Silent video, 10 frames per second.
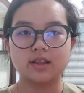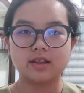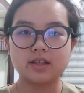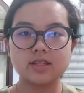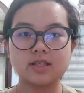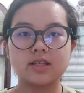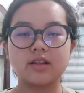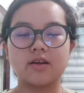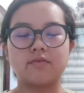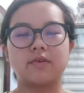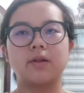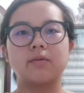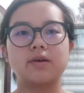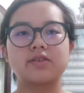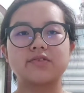This novel
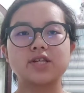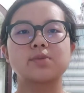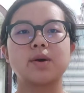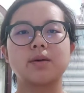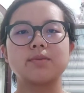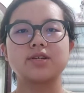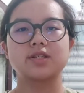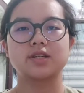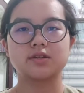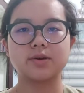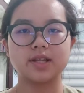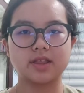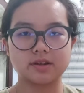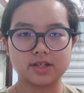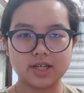was first published in
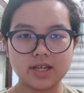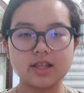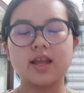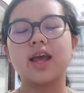2013